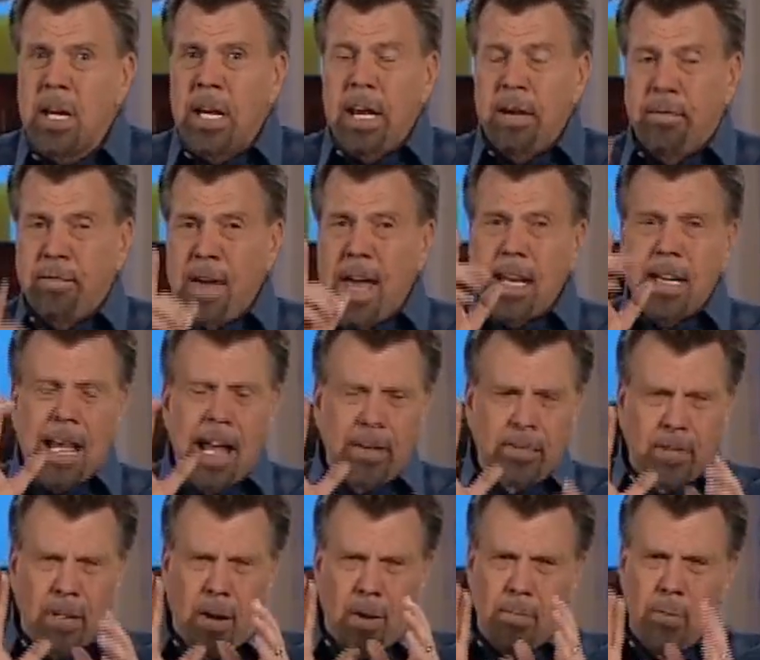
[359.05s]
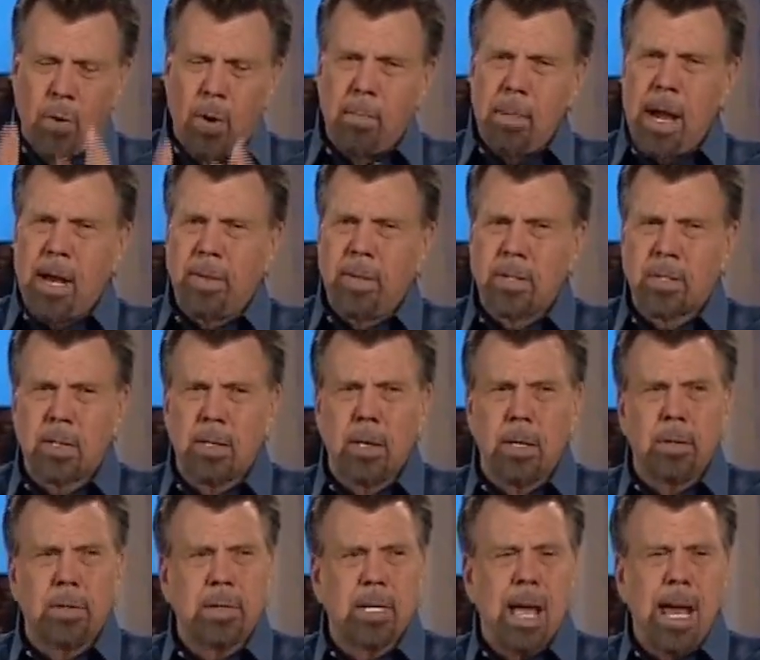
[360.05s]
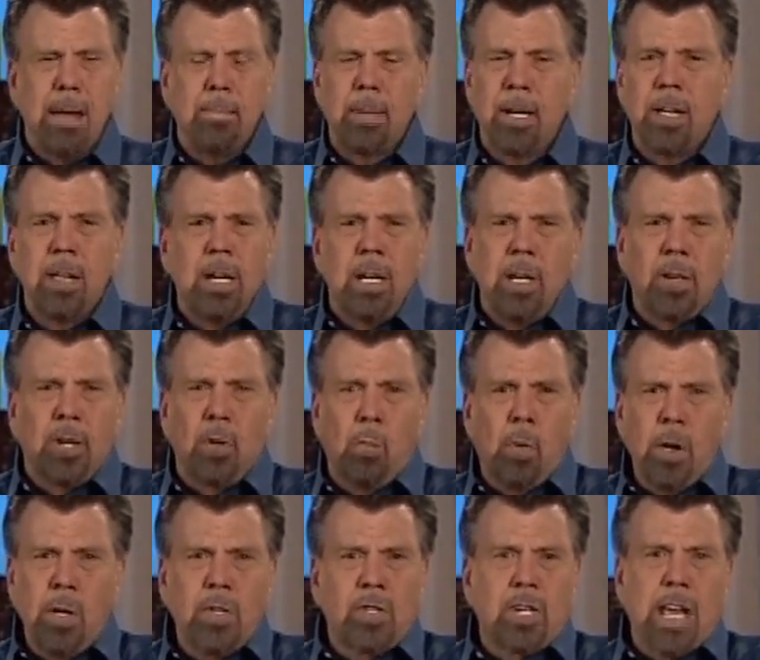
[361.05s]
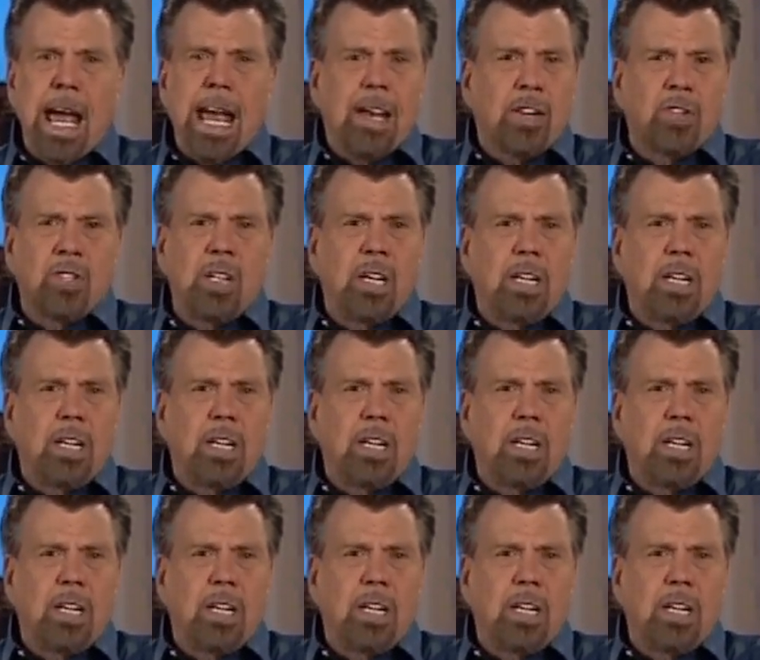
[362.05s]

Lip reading: In fact, I'll talk more about this another time, but the word science